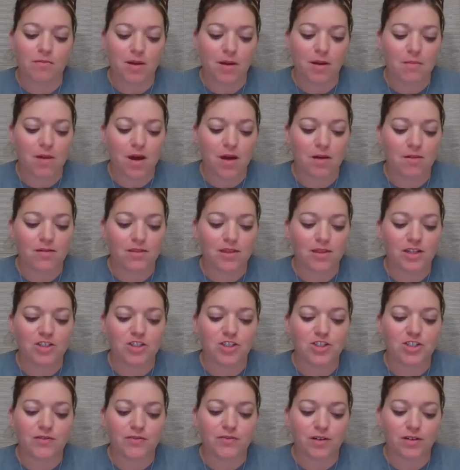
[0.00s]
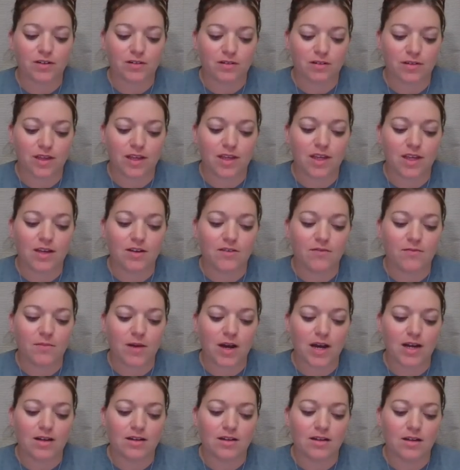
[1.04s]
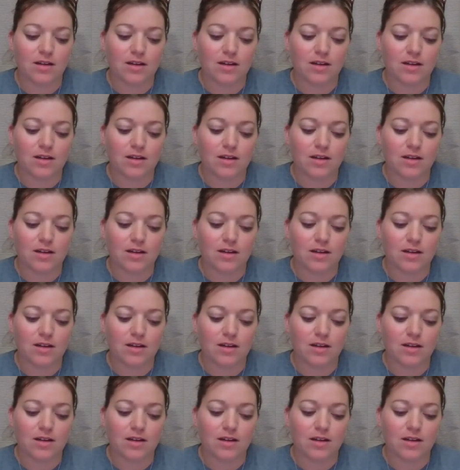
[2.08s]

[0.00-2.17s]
my mouth and shiver, thinking of Ma.